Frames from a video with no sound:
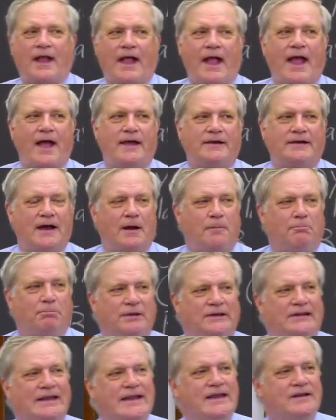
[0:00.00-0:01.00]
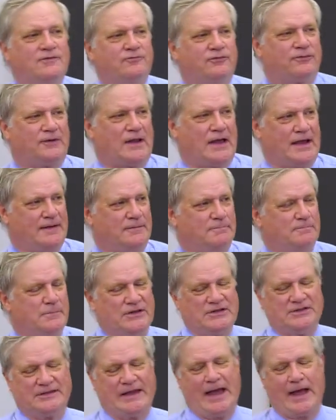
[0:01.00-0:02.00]
had a plane flight
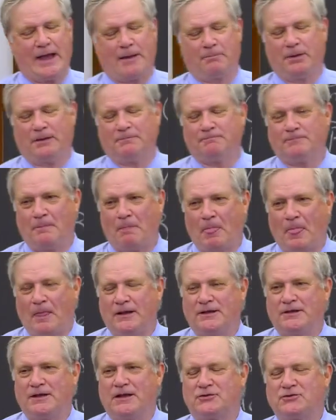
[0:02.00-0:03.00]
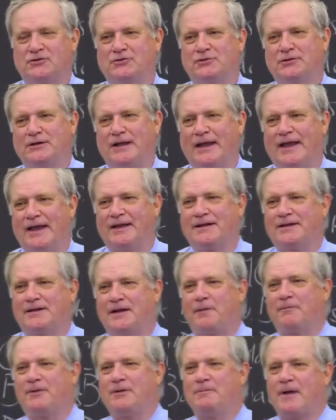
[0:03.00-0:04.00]
mishap yesterday,
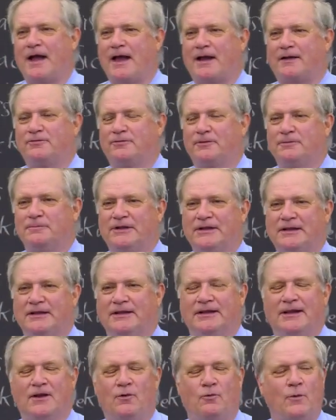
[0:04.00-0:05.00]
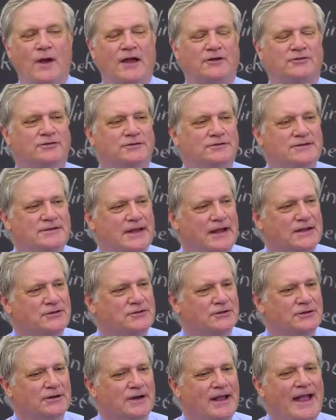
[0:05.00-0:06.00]
coming back from the western
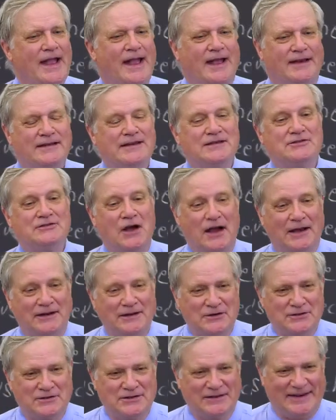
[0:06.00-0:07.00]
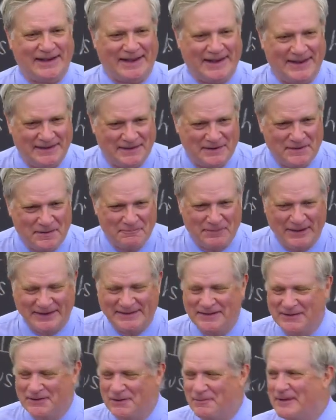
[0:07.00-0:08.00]
desert, and he's not here today,
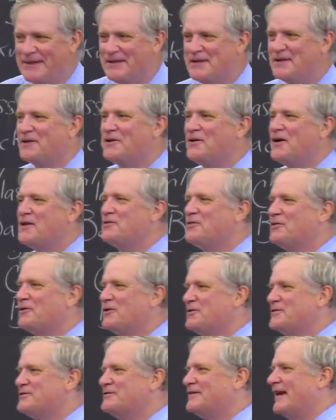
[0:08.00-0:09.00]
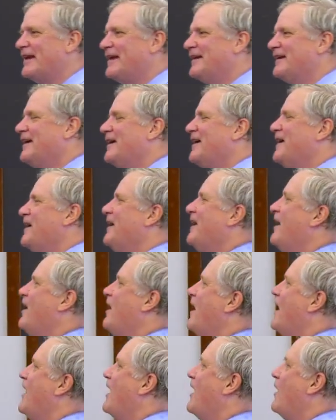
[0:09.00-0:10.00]
but he'll be here on Thursday.
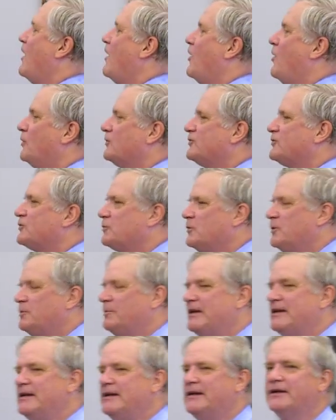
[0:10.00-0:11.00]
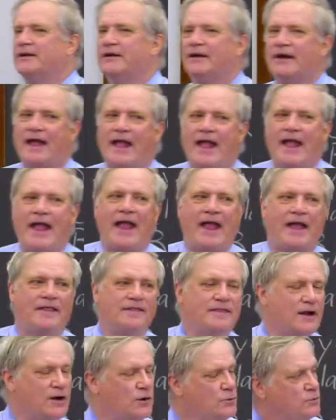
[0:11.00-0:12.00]
Holtz will be here, and
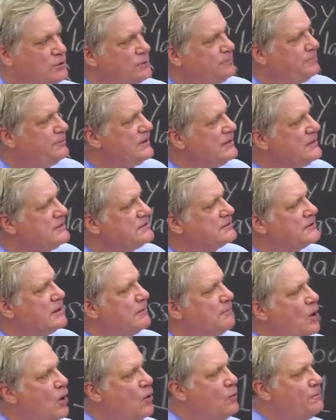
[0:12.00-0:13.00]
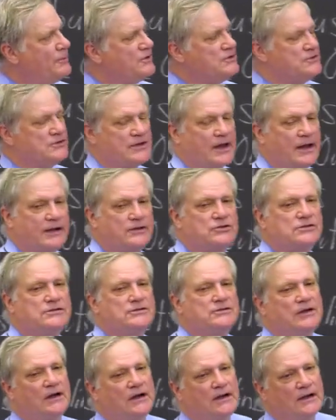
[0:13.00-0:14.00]
there will be some open section
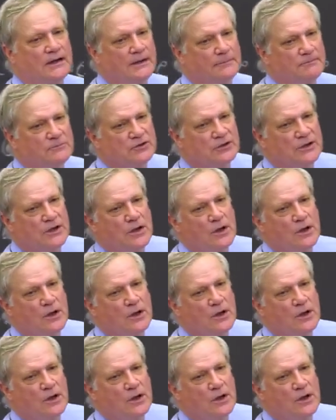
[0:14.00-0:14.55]
times